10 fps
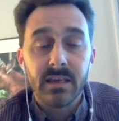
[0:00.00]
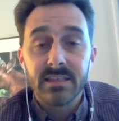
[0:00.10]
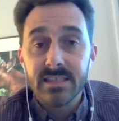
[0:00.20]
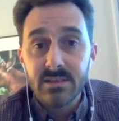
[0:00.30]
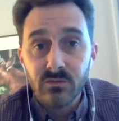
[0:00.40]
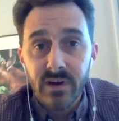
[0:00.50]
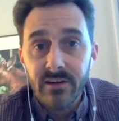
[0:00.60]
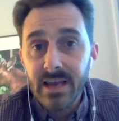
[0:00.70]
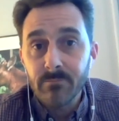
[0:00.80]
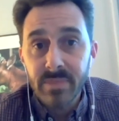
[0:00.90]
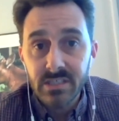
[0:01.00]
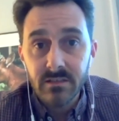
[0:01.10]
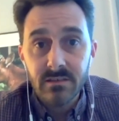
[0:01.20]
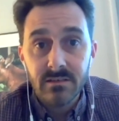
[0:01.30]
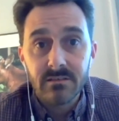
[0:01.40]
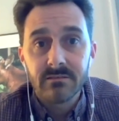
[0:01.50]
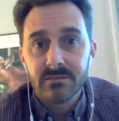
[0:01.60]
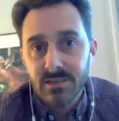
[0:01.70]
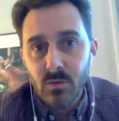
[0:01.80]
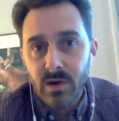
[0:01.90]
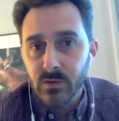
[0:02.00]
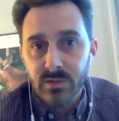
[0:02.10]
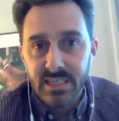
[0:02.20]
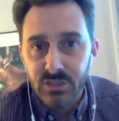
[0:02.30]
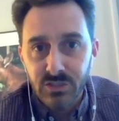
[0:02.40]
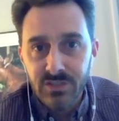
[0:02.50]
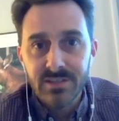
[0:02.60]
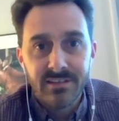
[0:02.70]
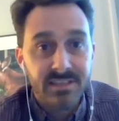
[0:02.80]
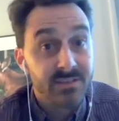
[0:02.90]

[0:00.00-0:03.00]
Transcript: It's still very ambitious, it's quite audacious,